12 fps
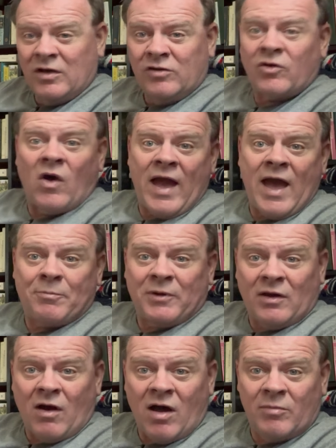So
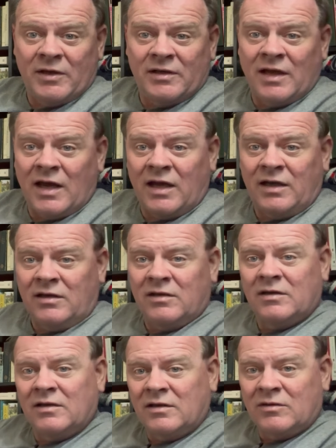happy Hobbit Day.
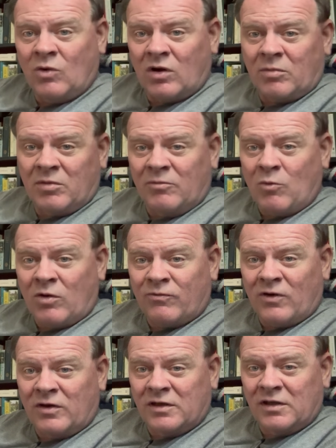What could be more
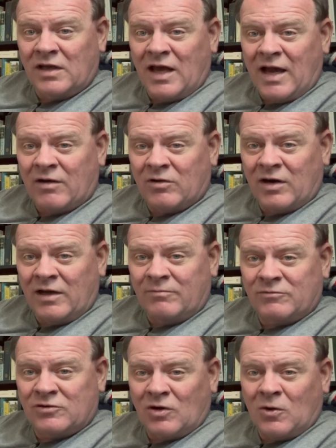fun than that, right?
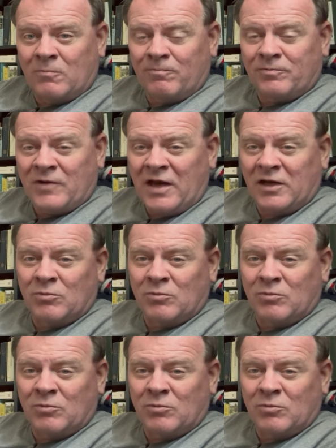So thank you,